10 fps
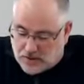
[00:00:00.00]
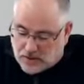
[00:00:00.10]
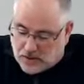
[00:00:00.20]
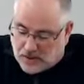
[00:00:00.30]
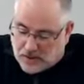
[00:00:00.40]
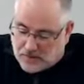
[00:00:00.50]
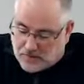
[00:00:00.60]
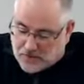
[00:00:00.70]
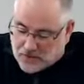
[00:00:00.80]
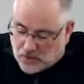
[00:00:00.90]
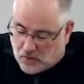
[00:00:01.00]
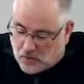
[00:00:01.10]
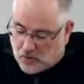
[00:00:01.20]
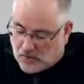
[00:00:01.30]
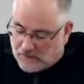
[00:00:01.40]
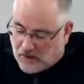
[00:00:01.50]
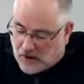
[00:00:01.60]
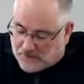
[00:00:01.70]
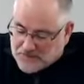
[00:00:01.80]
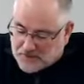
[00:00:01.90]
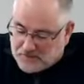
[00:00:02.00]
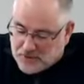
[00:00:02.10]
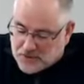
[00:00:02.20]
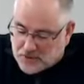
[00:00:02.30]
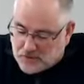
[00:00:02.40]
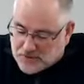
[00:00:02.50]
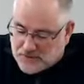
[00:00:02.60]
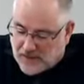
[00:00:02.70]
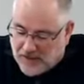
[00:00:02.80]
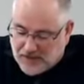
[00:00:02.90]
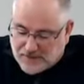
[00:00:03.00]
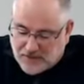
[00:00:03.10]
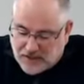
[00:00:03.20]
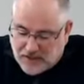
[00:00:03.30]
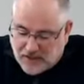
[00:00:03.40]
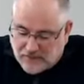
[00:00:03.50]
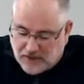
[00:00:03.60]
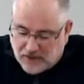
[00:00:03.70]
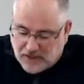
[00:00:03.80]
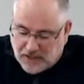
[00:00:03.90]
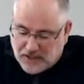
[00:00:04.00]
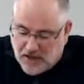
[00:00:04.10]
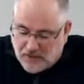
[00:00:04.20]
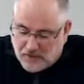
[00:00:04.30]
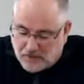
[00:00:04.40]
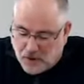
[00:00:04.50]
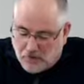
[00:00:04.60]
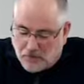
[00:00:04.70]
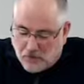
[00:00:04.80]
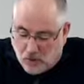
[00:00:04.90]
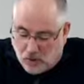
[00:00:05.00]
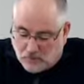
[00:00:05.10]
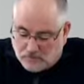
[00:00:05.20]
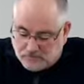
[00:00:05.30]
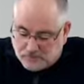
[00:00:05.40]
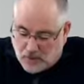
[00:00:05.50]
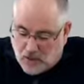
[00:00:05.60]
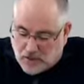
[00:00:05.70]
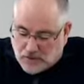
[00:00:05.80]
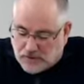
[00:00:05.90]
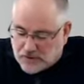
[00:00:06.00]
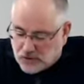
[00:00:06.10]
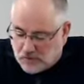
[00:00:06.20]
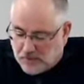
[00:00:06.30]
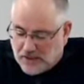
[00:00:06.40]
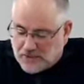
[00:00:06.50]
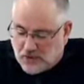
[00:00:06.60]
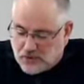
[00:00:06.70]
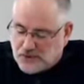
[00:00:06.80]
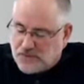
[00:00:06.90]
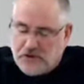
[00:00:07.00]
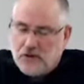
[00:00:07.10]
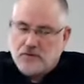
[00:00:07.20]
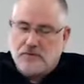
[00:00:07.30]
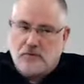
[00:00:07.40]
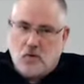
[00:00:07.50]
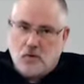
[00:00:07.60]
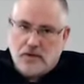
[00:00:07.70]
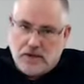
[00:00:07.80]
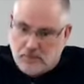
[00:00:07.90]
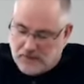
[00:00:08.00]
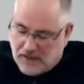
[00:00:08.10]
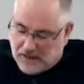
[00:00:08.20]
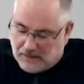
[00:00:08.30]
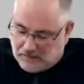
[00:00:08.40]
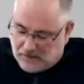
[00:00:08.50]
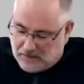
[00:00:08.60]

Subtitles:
declared the bestowal of the office of bishop was in the hands of the King of England and not the Pope of Rome. So this took place hundreds of years before Henry VIII.